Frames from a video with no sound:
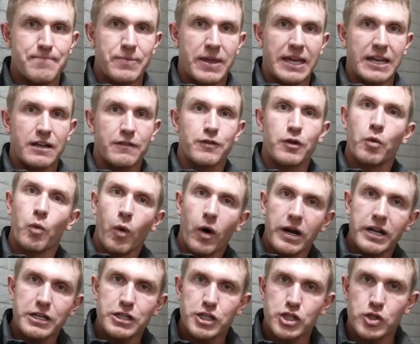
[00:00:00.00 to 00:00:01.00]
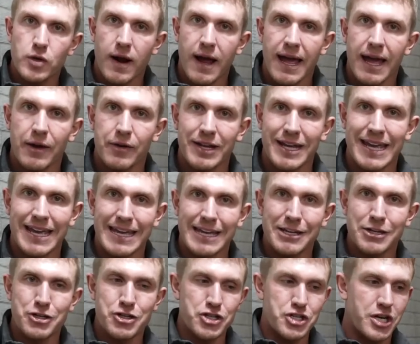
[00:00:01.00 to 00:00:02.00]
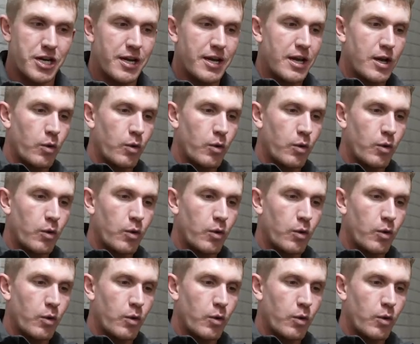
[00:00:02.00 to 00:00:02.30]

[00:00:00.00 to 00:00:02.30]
And if you're wanting to try out a hinge